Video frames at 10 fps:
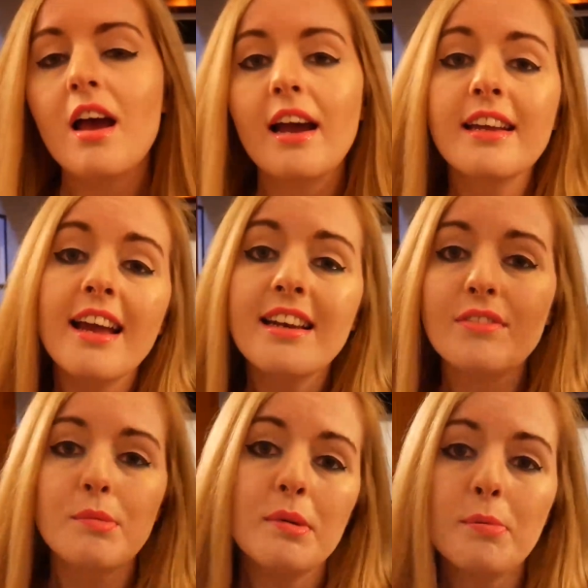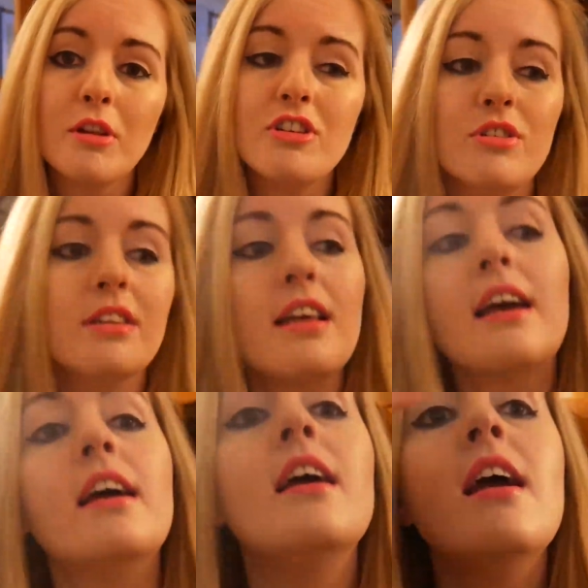I can't even be bothered doing
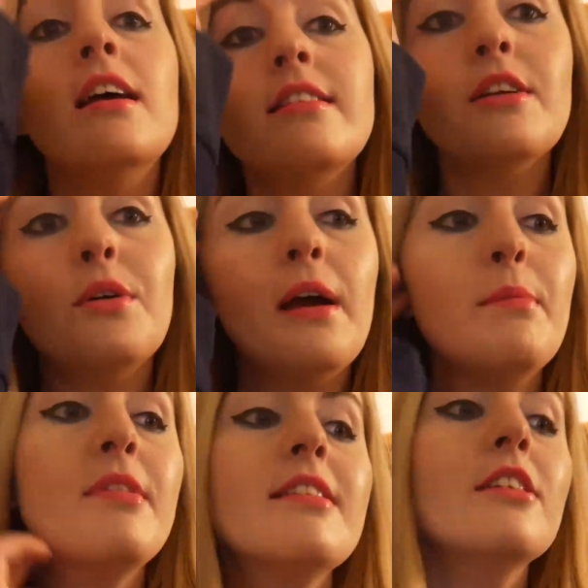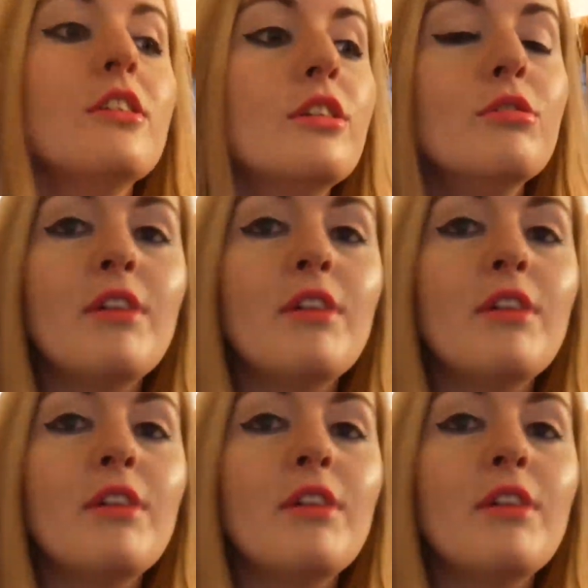that. So I'm still